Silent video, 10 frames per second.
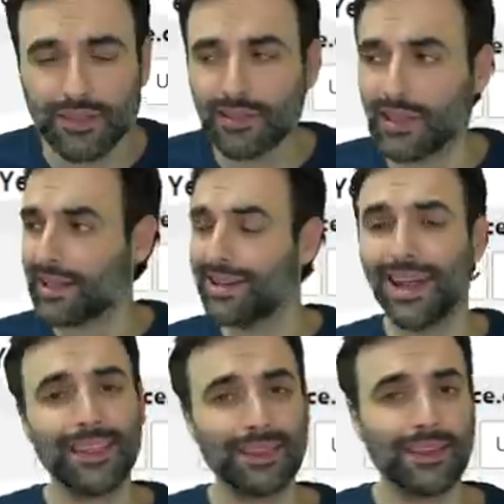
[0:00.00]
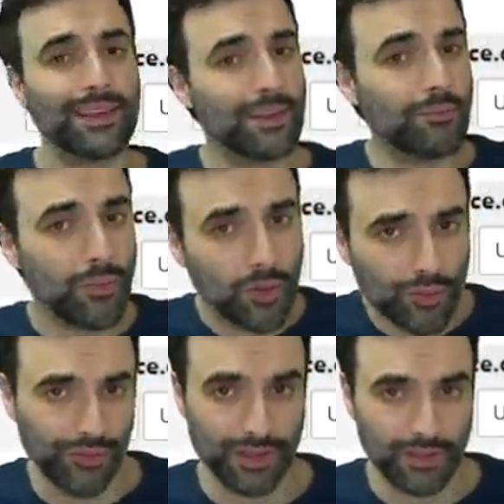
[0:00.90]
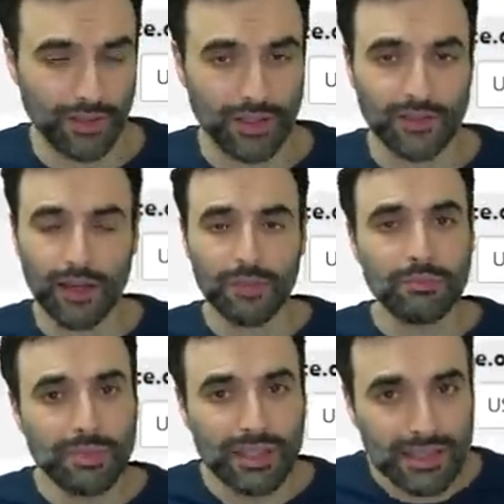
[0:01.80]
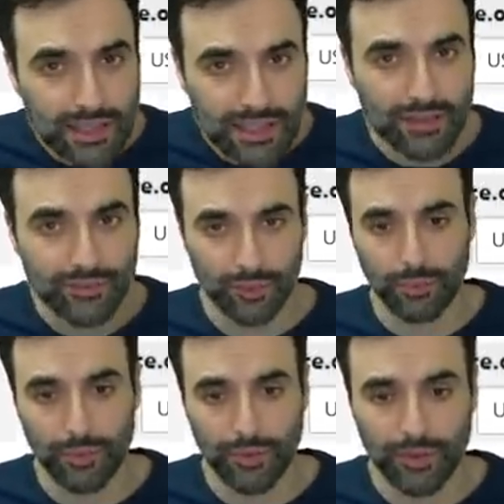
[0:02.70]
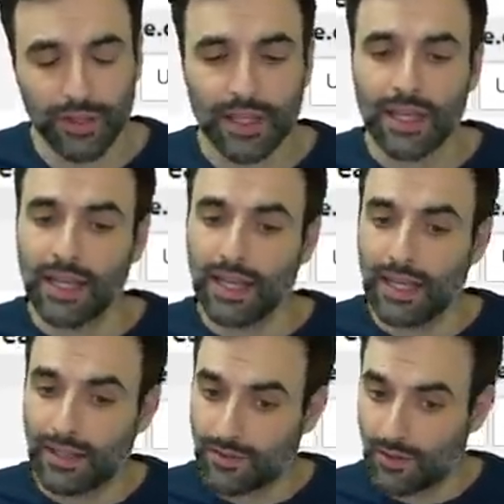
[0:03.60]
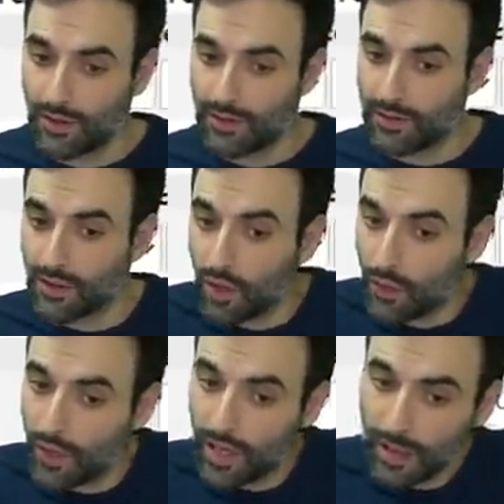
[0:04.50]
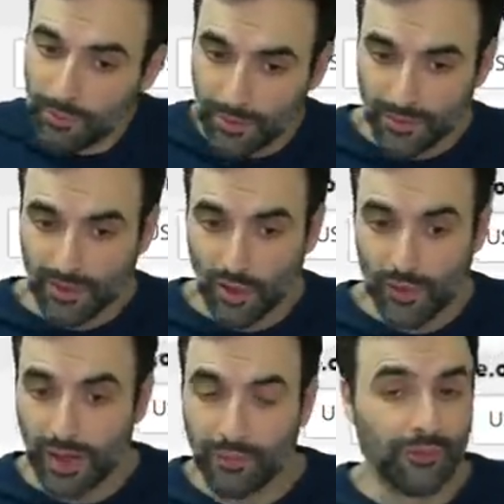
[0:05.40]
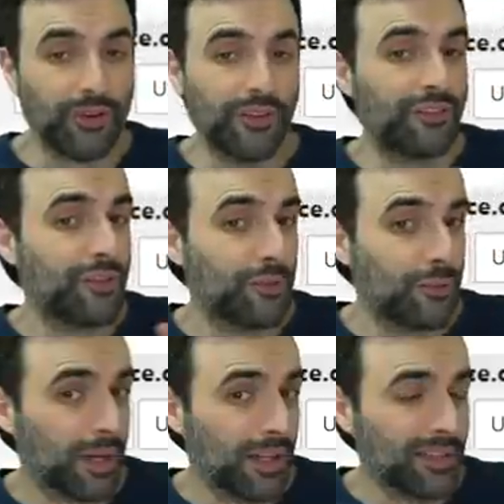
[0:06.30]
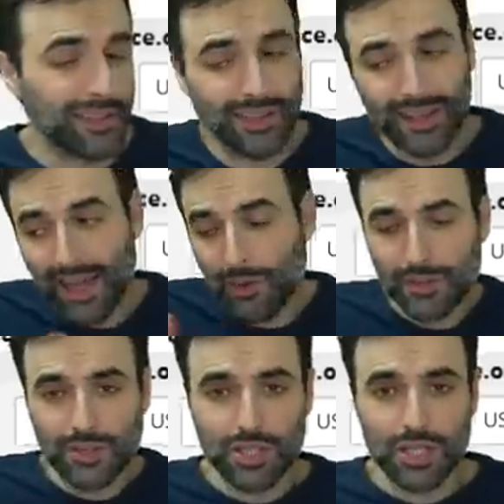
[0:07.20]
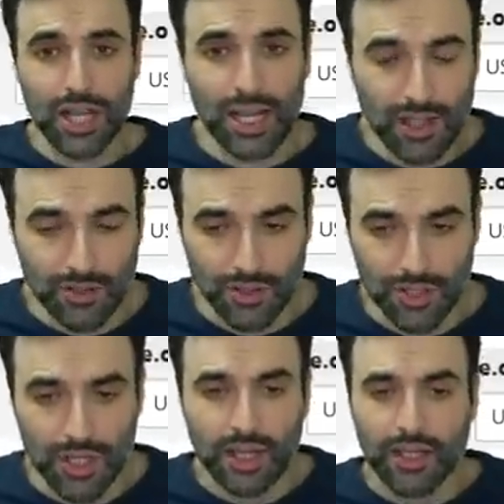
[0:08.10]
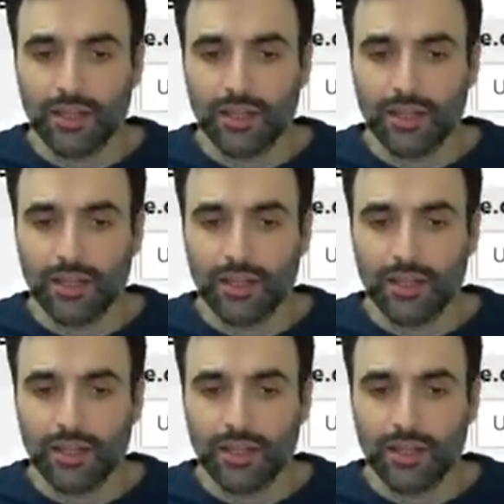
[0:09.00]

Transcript: It's like nothing can move it. It's unbelievable. It started to go up. It was going up for a few months and now it's changed.